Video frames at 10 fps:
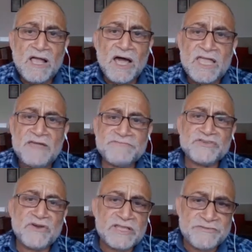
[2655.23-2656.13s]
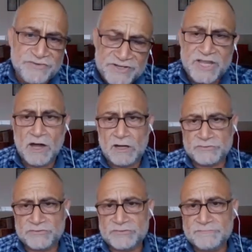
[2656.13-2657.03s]
I have tried very hard
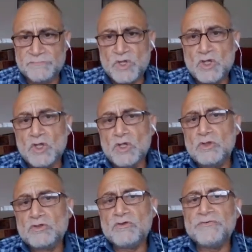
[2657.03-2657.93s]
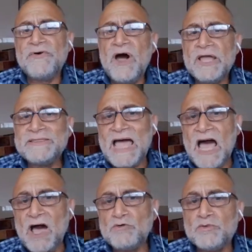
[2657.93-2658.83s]
to find
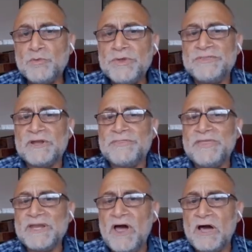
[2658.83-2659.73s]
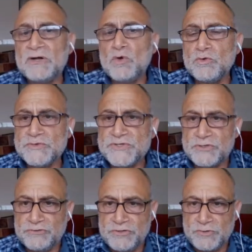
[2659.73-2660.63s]
out whether there are
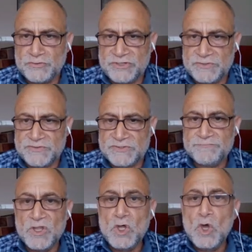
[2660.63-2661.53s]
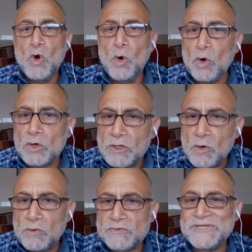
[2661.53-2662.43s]
constitutions or
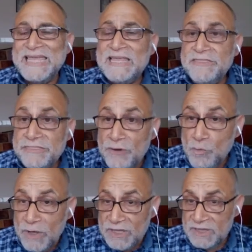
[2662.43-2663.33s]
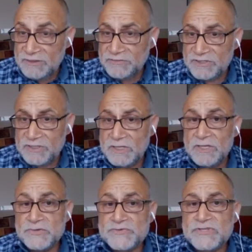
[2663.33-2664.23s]
laws in the world
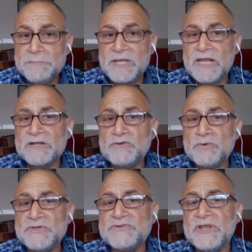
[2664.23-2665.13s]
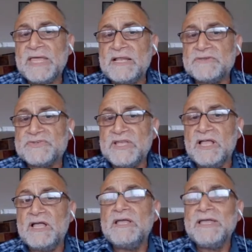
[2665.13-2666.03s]
similar to Israel's
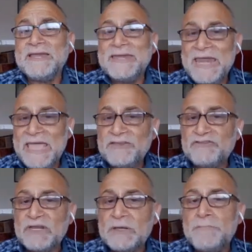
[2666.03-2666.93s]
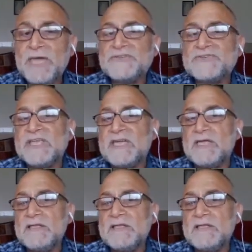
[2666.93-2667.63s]
nation-state